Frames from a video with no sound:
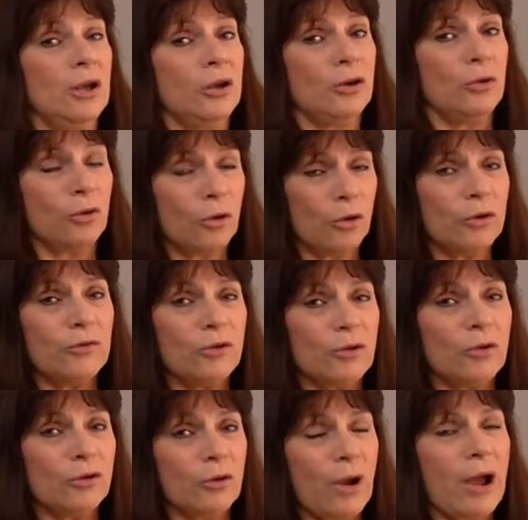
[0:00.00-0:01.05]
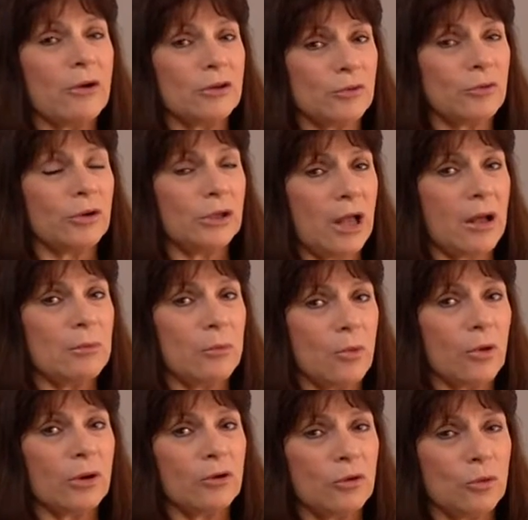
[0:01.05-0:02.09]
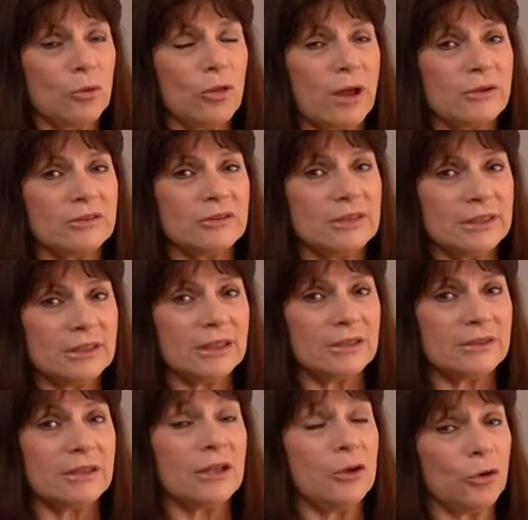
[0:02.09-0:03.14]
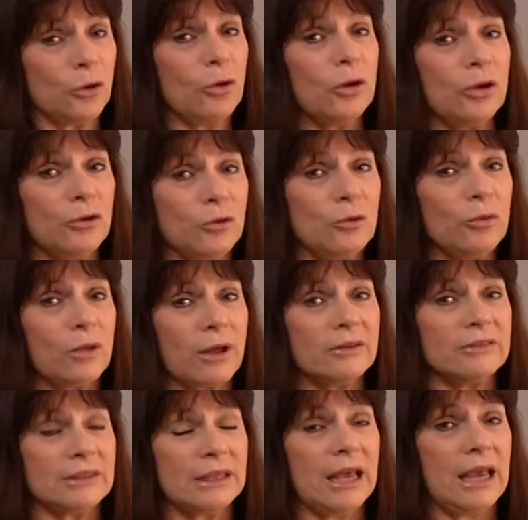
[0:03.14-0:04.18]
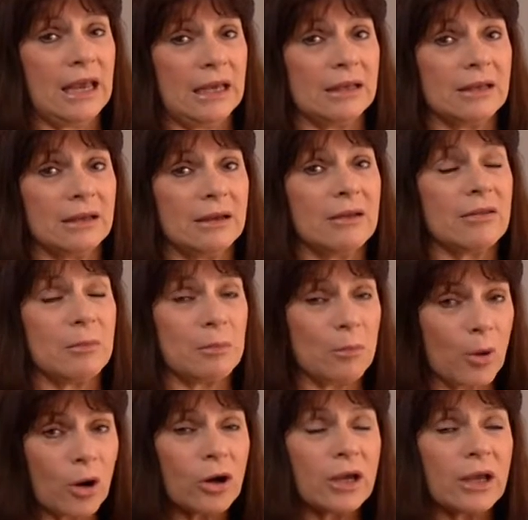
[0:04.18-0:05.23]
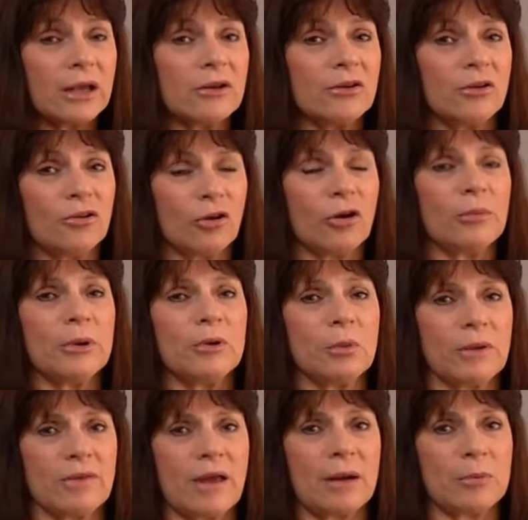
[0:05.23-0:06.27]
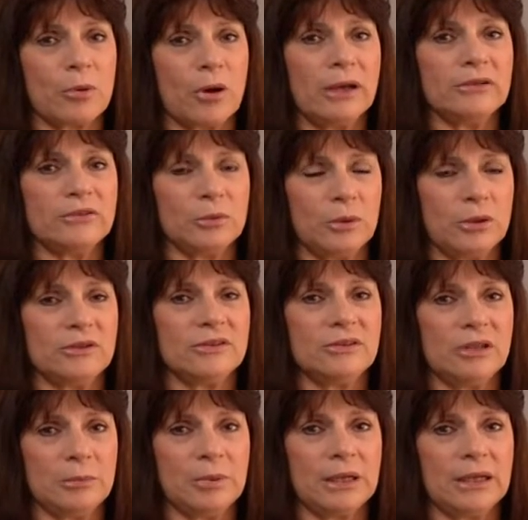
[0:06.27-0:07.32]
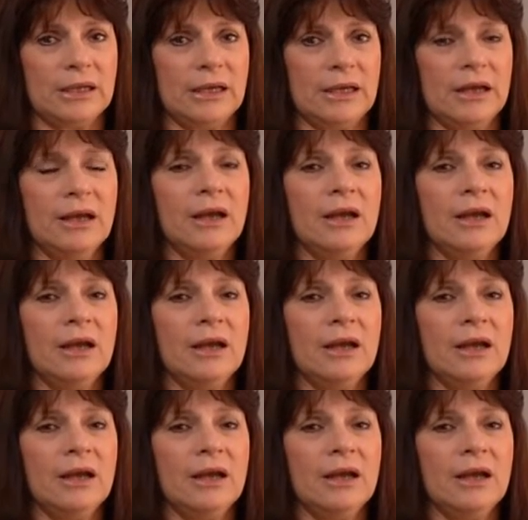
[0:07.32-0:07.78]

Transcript: you could have sold your house for a lot more in 2006 than you could in 2008. The market determined what that price was typically.